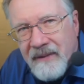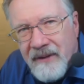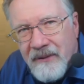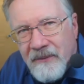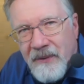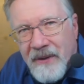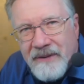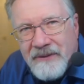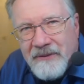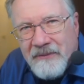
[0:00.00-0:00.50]

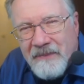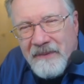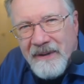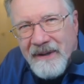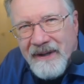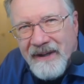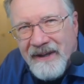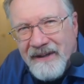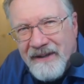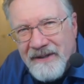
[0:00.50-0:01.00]
Welcome
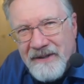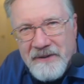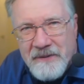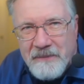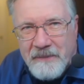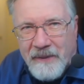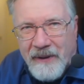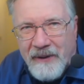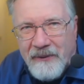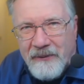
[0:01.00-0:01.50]
to this
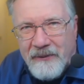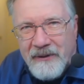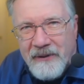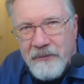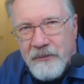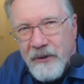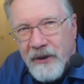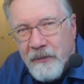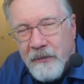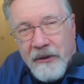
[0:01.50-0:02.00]
Power
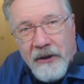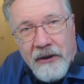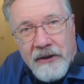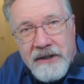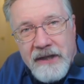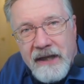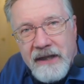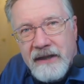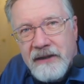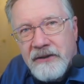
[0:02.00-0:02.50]
Up webinar,
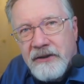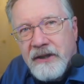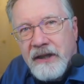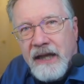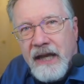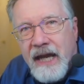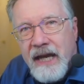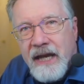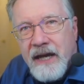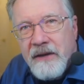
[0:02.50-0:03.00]
taking a look
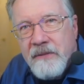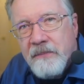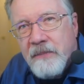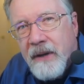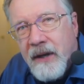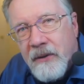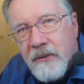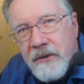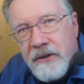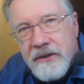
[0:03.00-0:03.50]
at
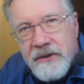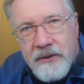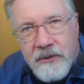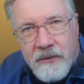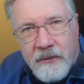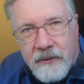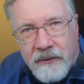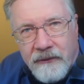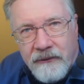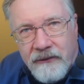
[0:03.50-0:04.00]
AI-powered
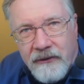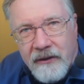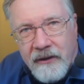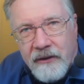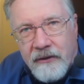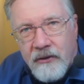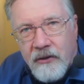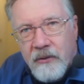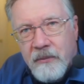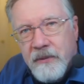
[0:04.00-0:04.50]
tools in
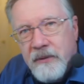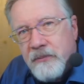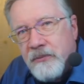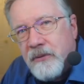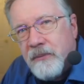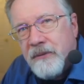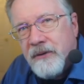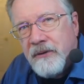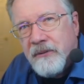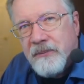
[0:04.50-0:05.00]
Adobe
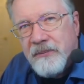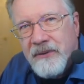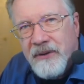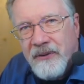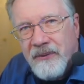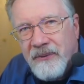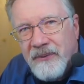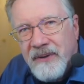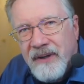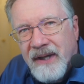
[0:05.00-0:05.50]
Premiere
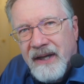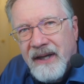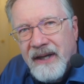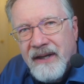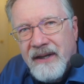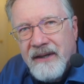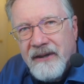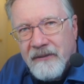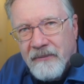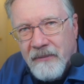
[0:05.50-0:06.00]
Pro.
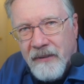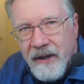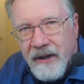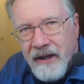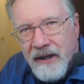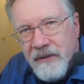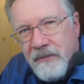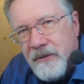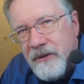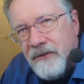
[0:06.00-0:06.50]
My
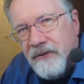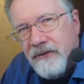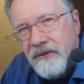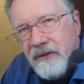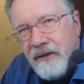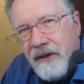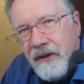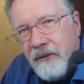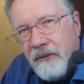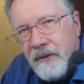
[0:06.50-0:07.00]
name is
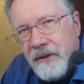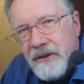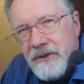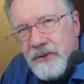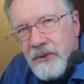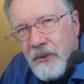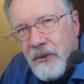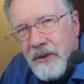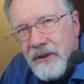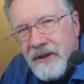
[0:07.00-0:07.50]
Larry
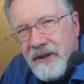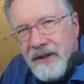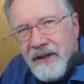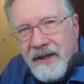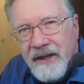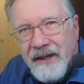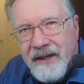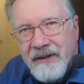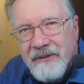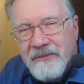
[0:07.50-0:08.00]
Jordan, and
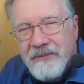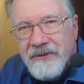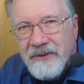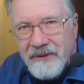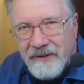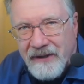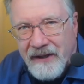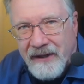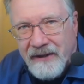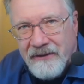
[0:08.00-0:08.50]
I am
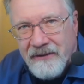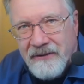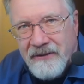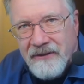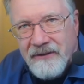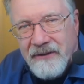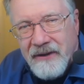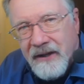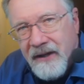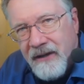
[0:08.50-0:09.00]
delighted
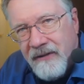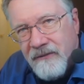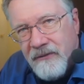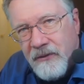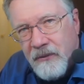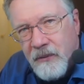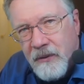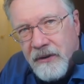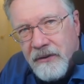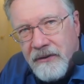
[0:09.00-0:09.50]
to have
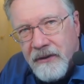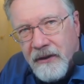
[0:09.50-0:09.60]
you with